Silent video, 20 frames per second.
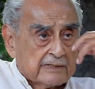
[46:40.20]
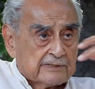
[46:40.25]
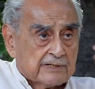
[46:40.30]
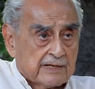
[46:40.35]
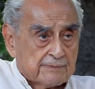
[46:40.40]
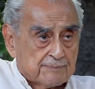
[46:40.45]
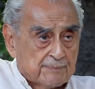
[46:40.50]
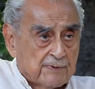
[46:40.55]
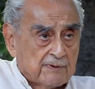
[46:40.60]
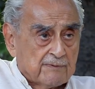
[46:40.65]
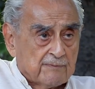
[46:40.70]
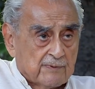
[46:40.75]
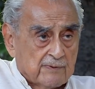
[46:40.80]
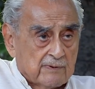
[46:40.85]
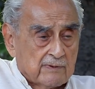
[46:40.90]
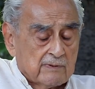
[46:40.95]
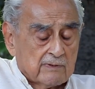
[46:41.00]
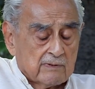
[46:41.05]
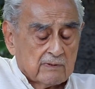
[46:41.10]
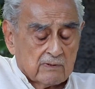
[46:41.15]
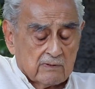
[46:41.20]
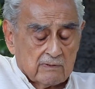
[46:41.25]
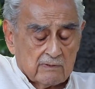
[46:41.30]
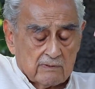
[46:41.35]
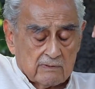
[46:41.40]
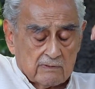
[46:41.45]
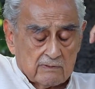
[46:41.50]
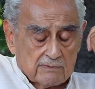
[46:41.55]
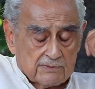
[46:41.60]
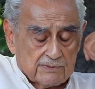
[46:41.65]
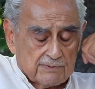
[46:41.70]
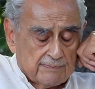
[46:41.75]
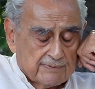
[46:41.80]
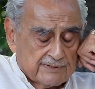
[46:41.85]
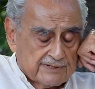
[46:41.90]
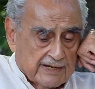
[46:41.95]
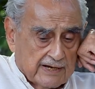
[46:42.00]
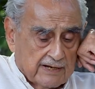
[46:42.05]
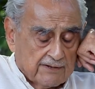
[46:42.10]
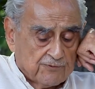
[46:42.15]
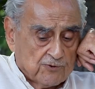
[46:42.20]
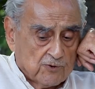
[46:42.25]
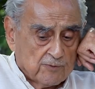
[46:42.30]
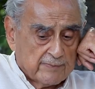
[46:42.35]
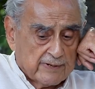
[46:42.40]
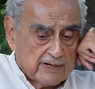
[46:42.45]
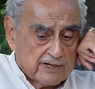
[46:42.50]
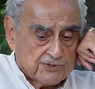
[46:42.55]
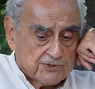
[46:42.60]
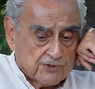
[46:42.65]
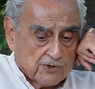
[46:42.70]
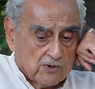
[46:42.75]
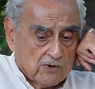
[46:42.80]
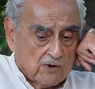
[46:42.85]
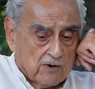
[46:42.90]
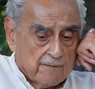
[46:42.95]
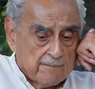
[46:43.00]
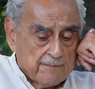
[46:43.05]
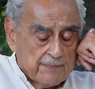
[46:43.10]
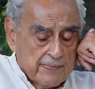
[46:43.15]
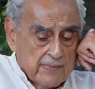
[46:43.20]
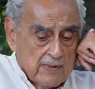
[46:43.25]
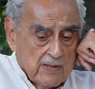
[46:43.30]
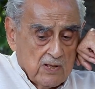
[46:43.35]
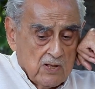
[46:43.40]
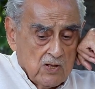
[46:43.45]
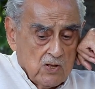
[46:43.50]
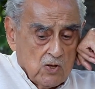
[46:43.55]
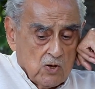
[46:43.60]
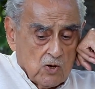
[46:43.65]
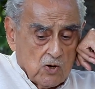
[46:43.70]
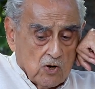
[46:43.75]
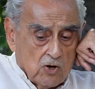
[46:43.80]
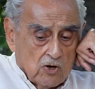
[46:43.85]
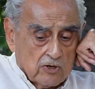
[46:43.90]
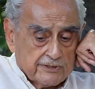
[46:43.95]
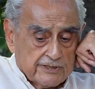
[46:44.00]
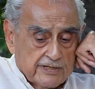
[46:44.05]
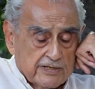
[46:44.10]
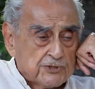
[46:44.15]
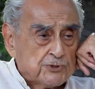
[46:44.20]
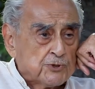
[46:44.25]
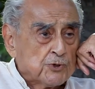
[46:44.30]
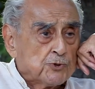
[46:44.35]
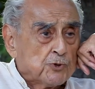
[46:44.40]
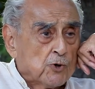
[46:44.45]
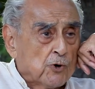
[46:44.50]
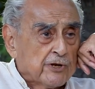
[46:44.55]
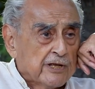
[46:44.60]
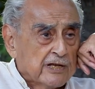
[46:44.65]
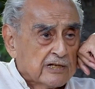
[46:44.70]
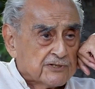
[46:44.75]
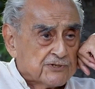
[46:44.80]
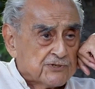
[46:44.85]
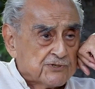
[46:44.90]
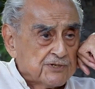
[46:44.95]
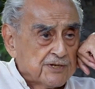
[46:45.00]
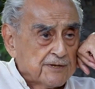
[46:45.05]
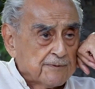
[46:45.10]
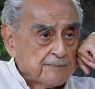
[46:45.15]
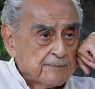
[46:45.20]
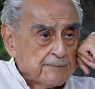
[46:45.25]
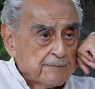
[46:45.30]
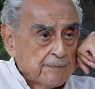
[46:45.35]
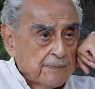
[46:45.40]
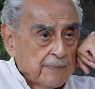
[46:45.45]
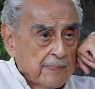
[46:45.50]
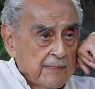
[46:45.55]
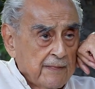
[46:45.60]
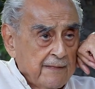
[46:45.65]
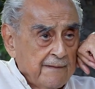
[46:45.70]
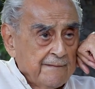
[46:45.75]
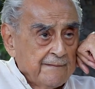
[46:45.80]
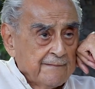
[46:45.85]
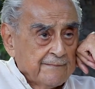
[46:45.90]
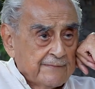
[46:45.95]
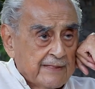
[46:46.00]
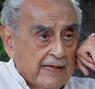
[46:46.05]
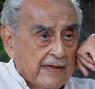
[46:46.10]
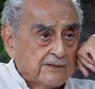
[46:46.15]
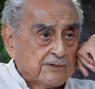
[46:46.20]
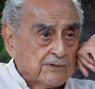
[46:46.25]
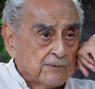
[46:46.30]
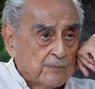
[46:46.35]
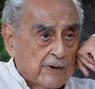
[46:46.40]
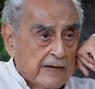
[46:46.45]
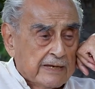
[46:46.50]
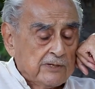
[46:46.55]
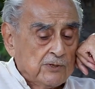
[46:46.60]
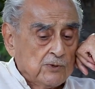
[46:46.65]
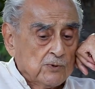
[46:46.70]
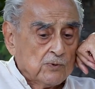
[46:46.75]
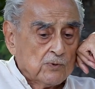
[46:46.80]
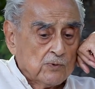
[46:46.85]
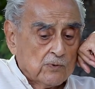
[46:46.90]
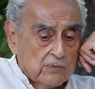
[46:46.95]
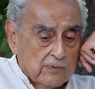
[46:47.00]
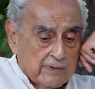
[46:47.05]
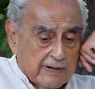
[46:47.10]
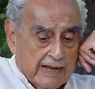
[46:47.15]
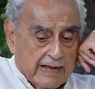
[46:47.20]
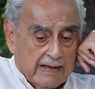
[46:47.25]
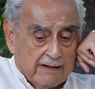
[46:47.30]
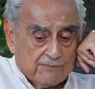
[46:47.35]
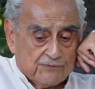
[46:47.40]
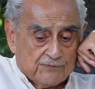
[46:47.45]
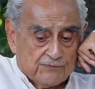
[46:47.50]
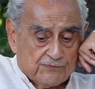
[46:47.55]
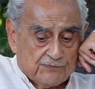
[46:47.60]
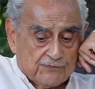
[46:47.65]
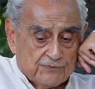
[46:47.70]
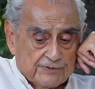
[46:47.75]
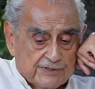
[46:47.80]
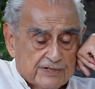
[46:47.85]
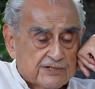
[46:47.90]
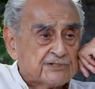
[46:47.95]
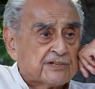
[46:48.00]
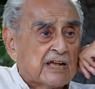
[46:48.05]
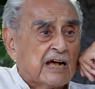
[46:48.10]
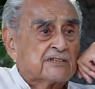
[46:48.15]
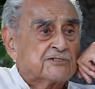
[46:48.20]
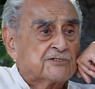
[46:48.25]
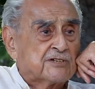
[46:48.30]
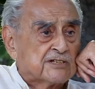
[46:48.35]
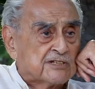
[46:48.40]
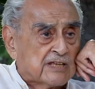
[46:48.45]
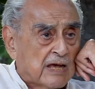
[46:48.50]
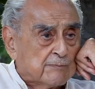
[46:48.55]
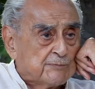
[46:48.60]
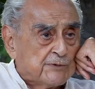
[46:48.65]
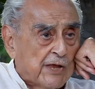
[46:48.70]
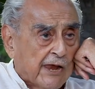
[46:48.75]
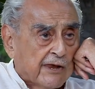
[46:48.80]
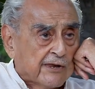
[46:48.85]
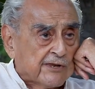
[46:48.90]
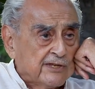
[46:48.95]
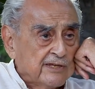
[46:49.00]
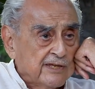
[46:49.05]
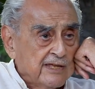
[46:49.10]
I said a few minutes ago, on these tutorials, that when you have discussed a subject,